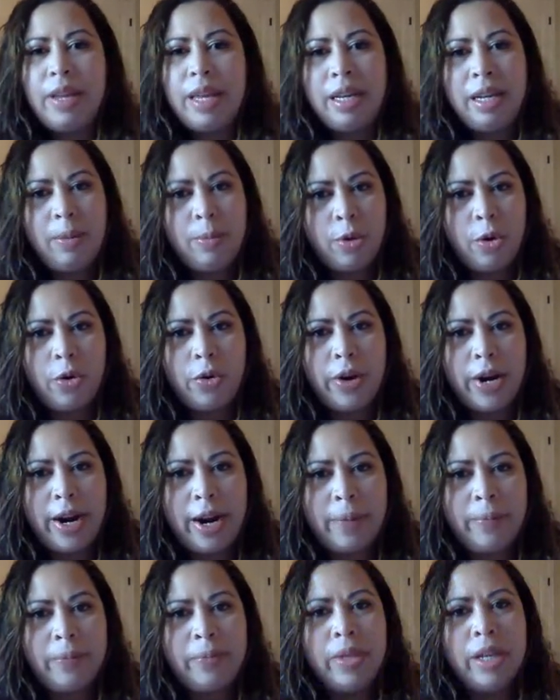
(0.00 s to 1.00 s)
any
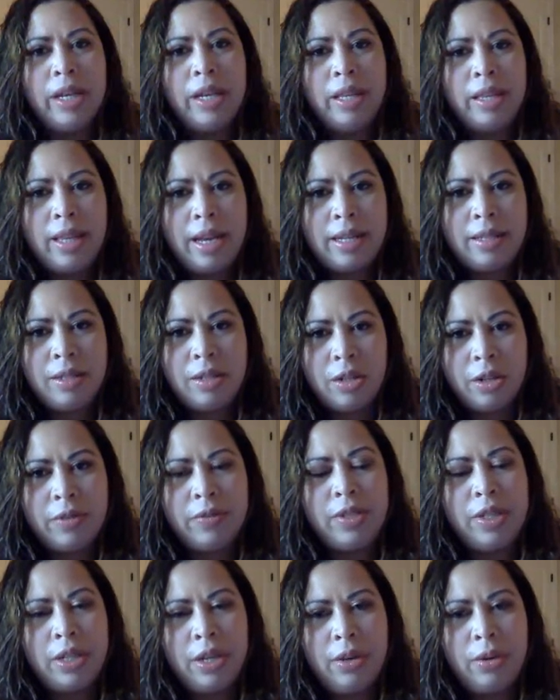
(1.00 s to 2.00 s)
program that
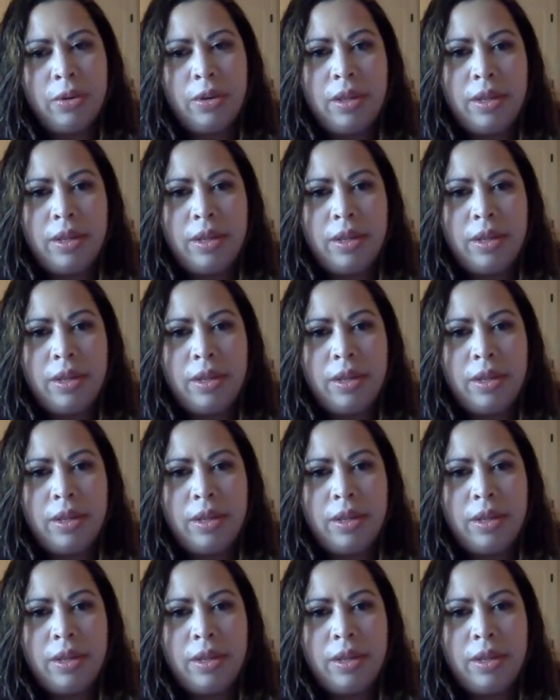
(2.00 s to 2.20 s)
serves youth.